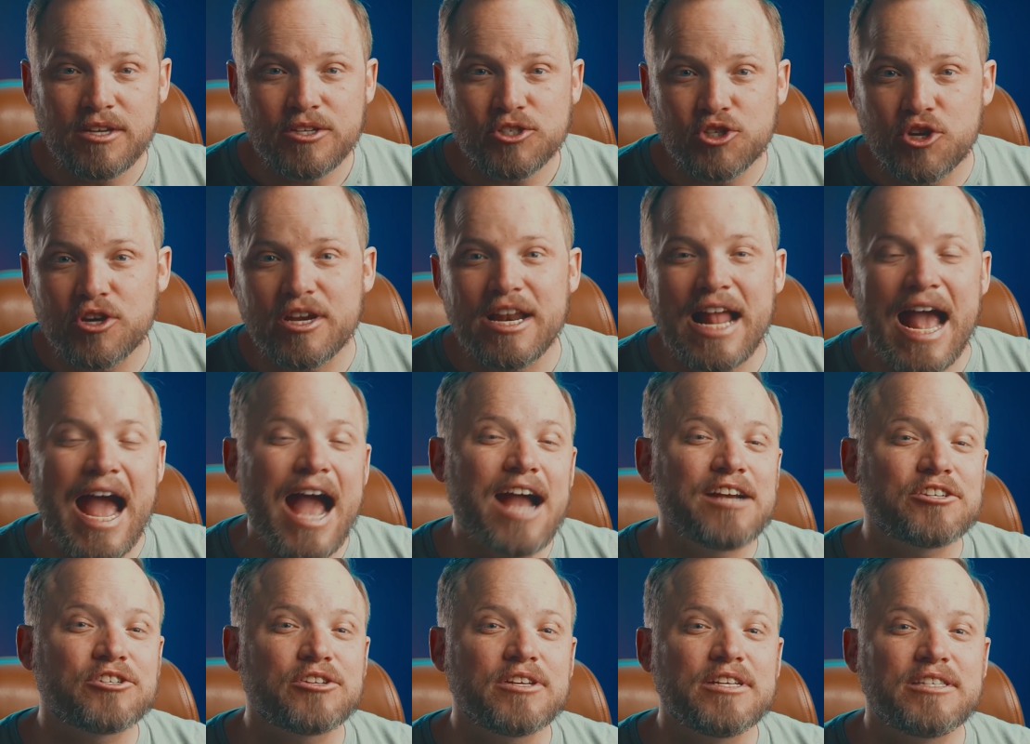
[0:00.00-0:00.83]
So you can
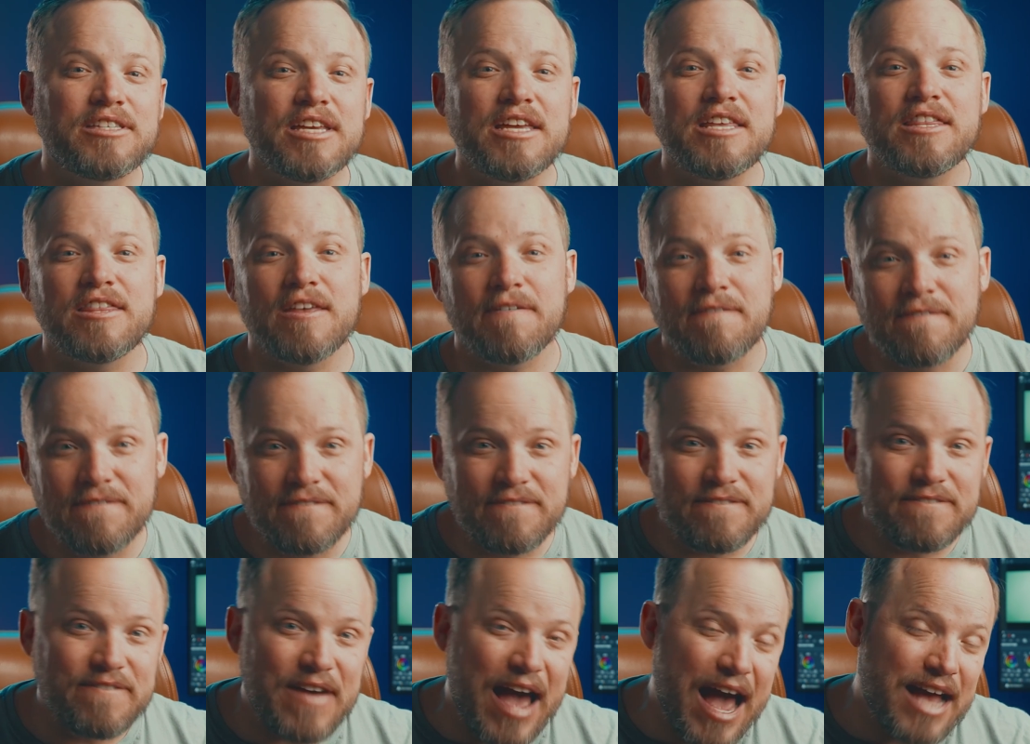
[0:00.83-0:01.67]
actually see the
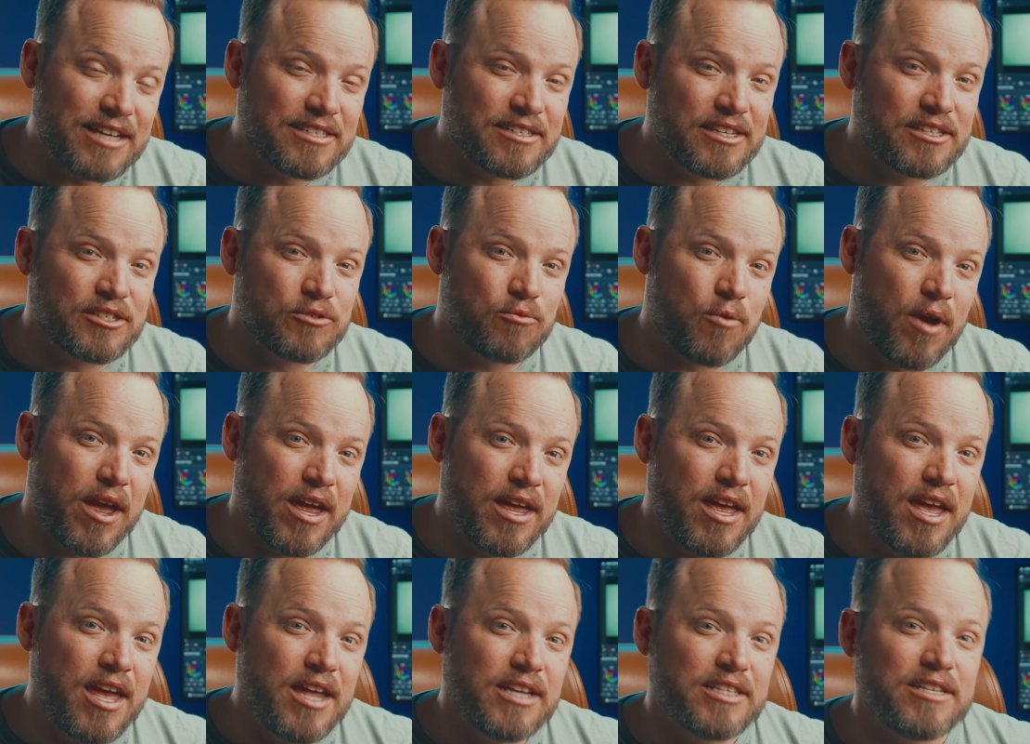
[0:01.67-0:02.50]
fastest
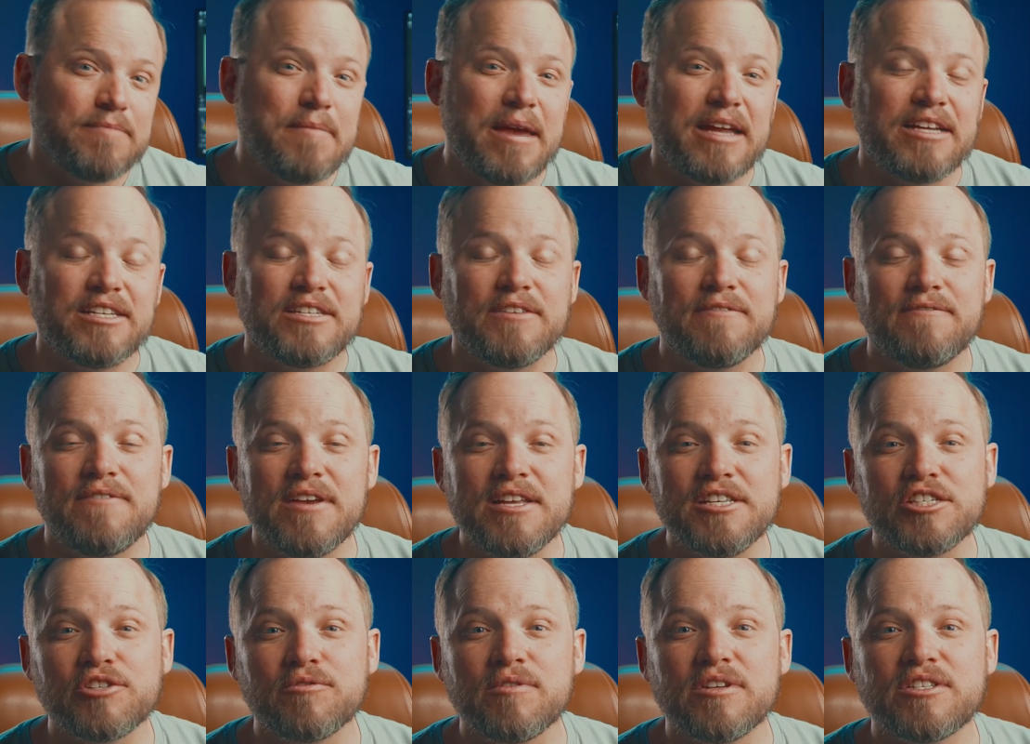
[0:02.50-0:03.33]
way to make
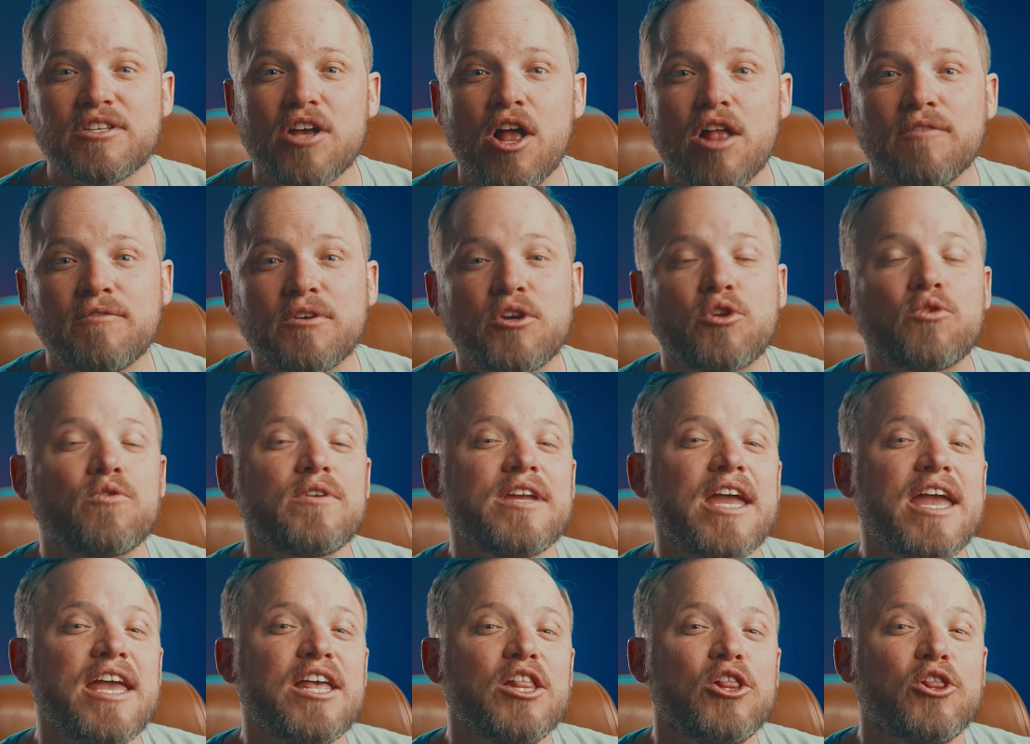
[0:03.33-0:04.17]
DaVinci Resolve
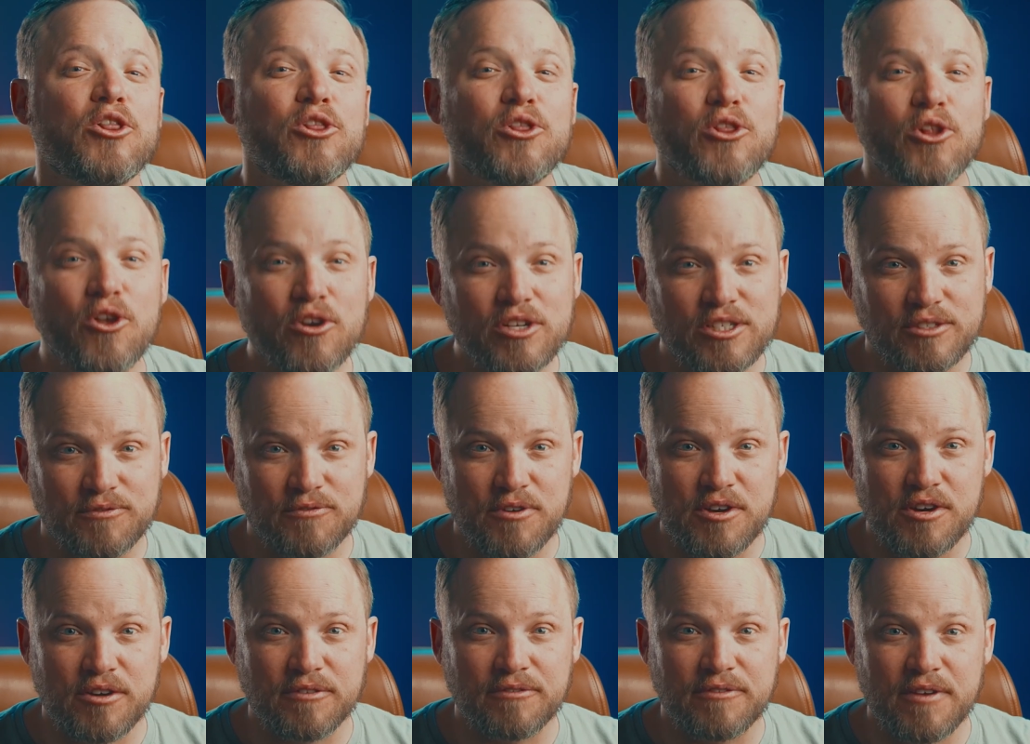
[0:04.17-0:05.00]
create looks
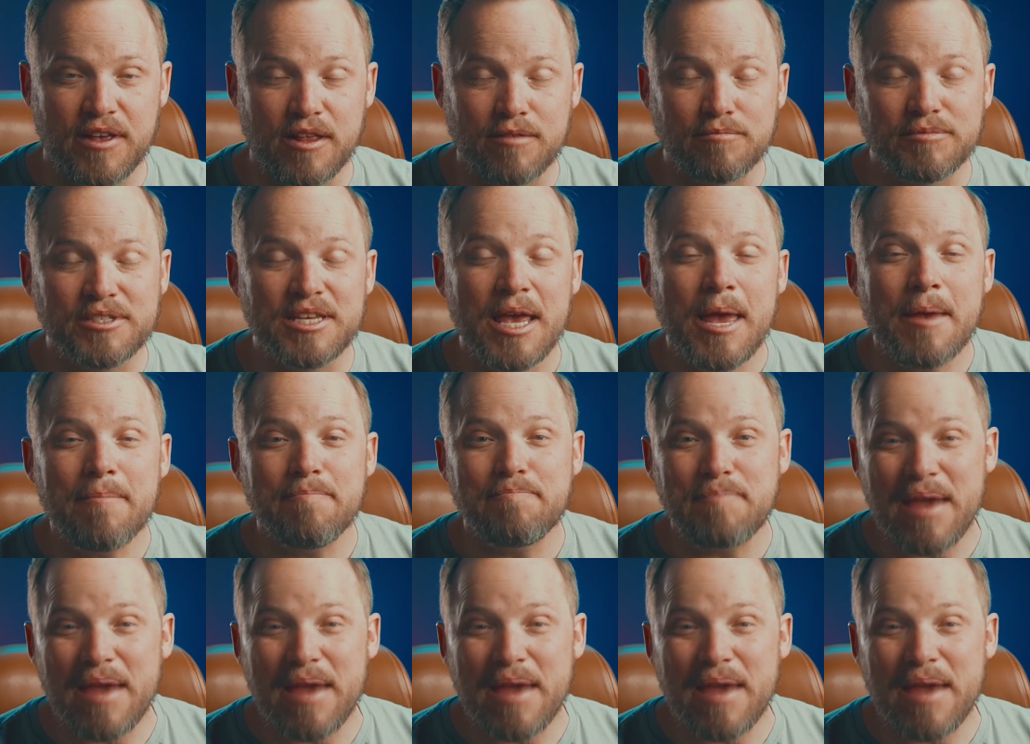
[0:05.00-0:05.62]
for your films